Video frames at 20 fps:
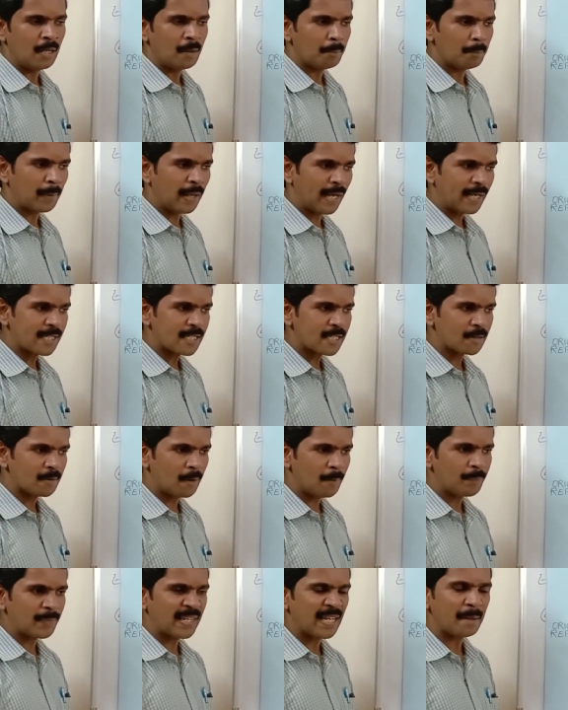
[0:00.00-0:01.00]

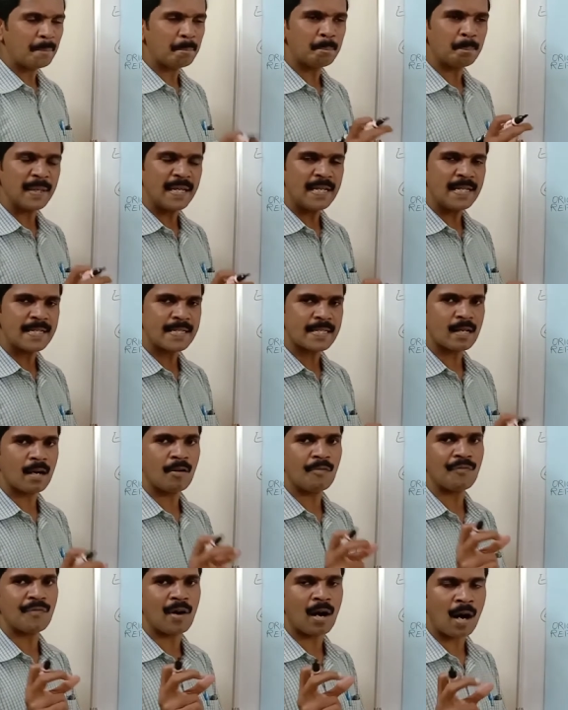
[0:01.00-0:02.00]
Maximum a piece
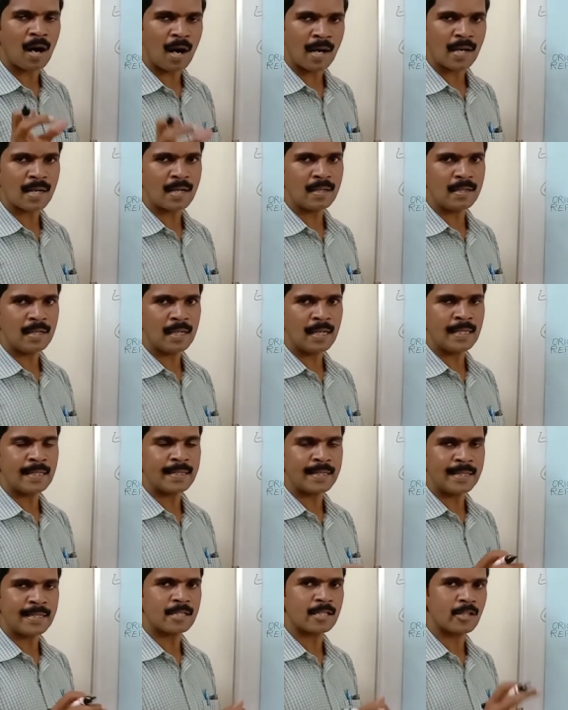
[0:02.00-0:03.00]
of
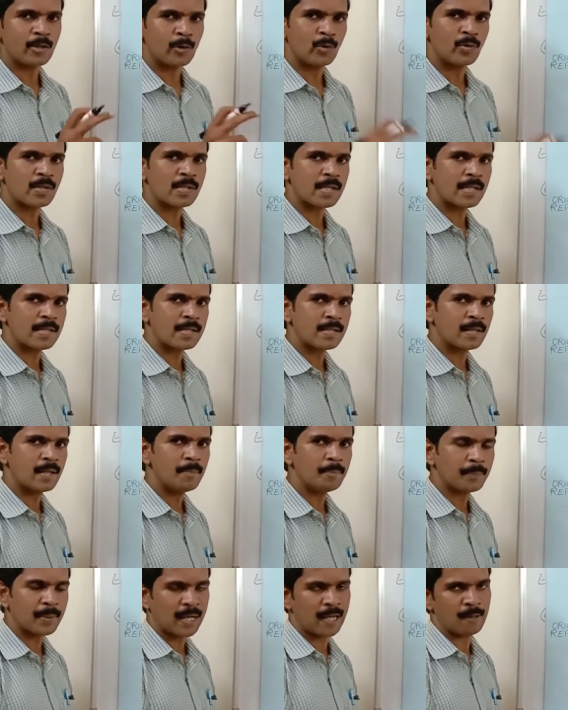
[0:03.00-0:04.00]
RNA is used as
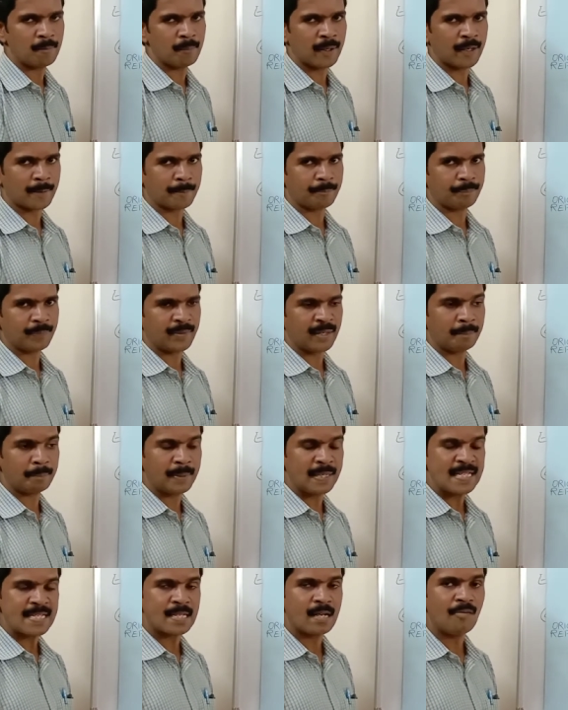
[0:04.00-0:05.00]
a primer. A
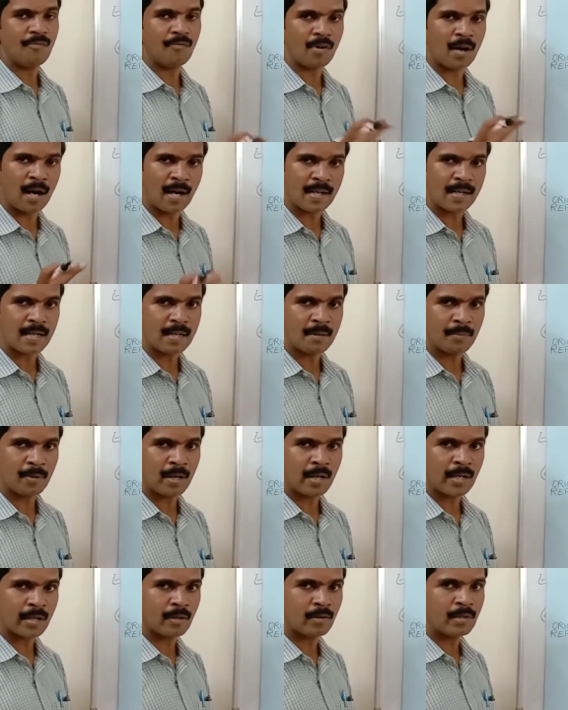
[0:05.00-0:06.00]
piece of RNA
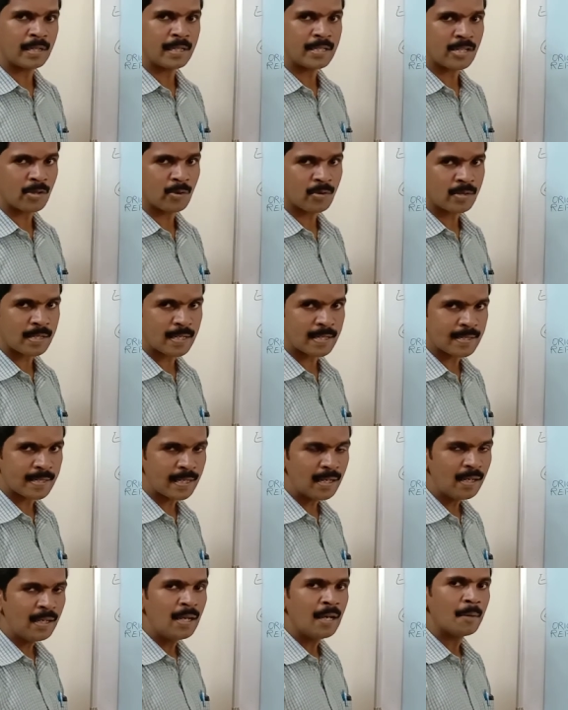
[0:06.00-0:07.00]
molecule is used as
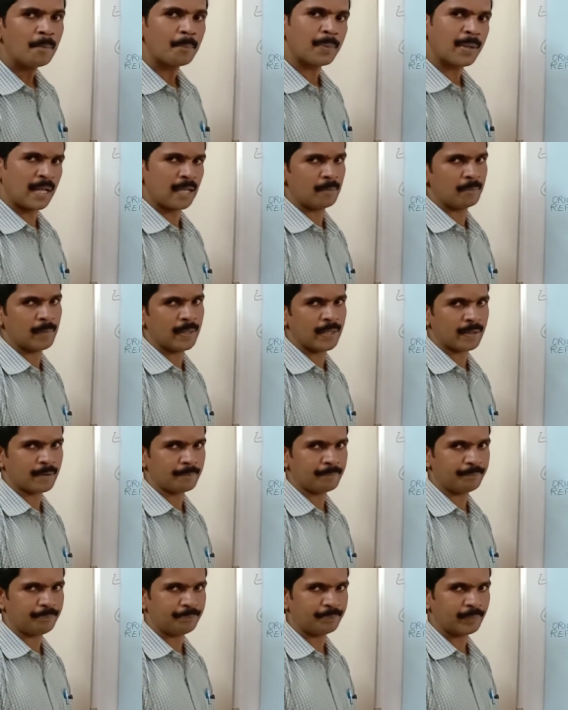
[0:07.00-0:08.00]
a
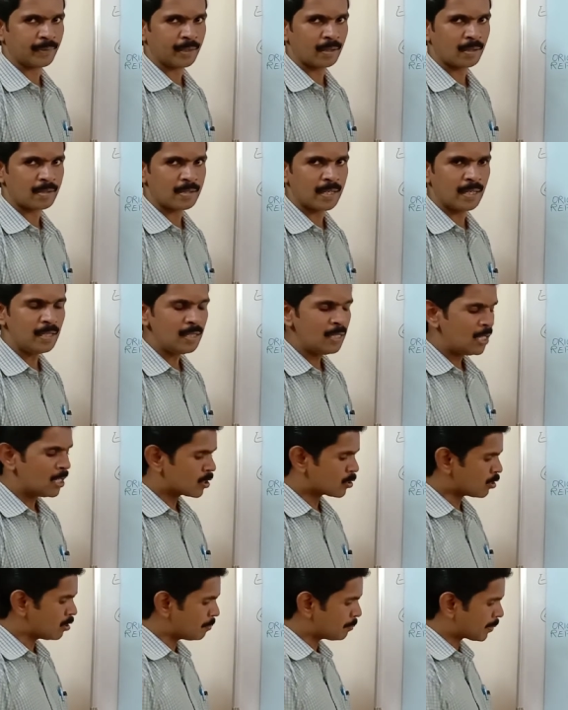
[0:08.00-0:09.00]
primer. Understand?
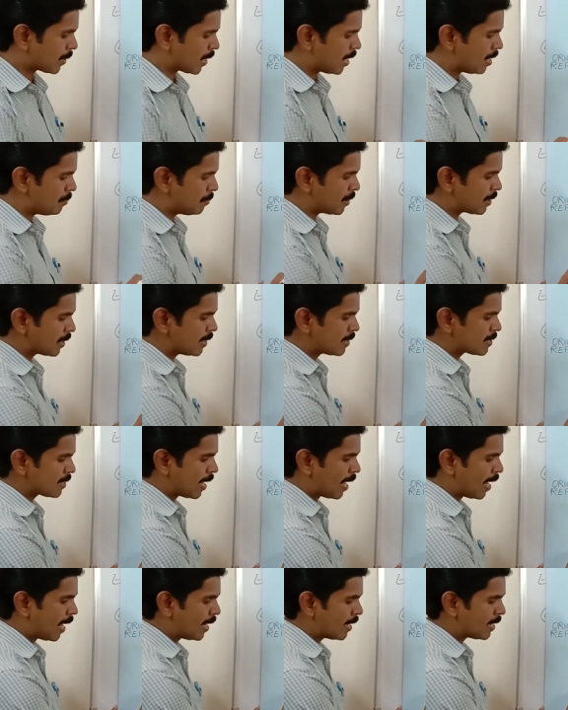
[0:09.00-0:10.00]
So primer is
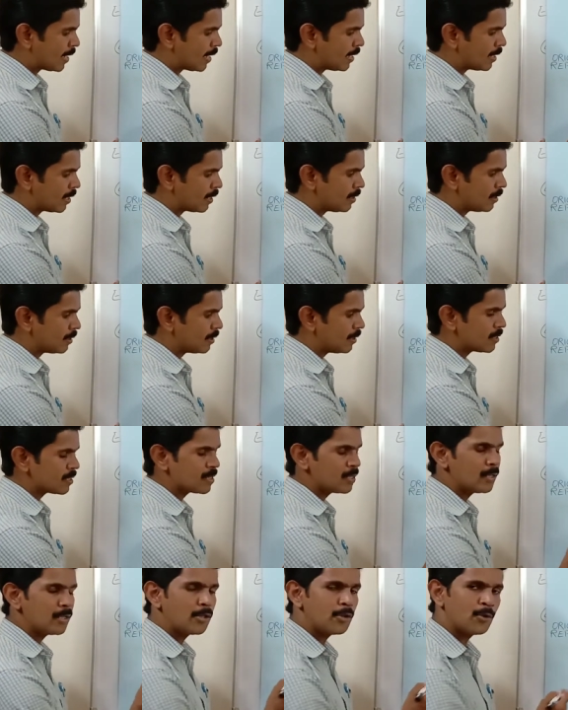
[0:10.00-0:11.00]
added in this
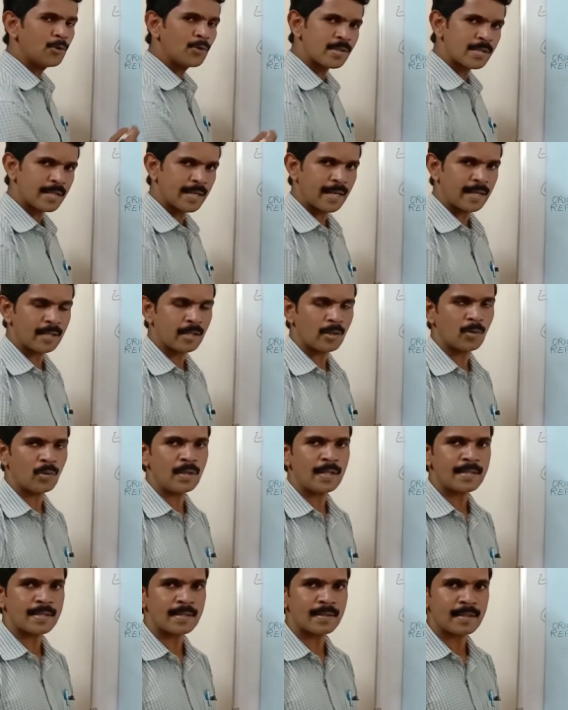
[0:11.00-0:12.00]
new strand,
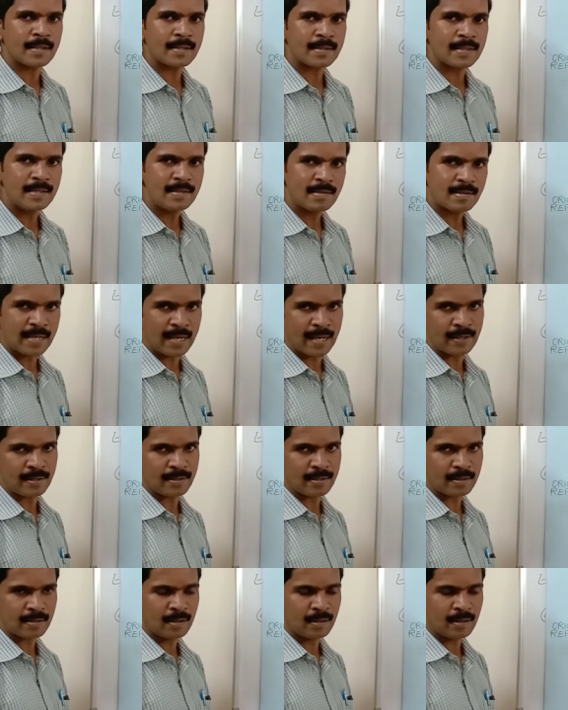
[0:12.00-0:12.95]
newly synthesized strand.